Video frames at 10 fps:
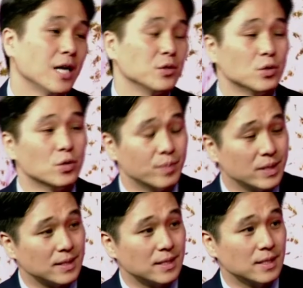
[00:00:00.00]
how to do
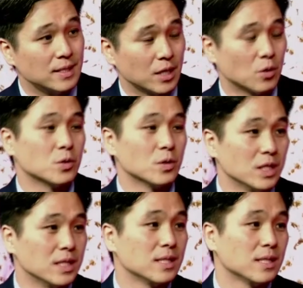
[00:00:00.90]
business and also
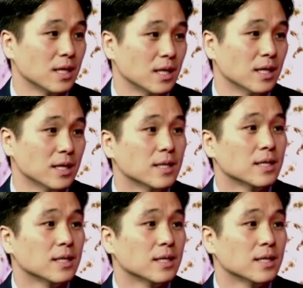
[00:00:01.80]
this, uh,